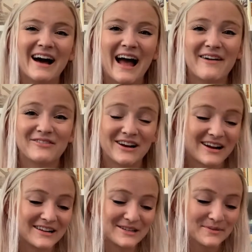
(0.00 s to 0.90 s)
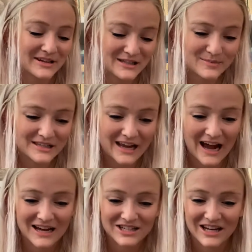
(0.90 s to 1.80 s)
after I got some Christmas
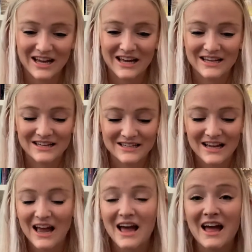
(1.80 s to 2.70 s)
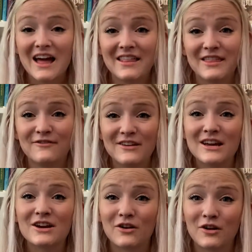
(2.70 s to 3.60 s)
cash, is The
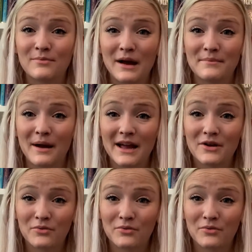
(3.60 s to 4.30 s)
V-Girl by Maya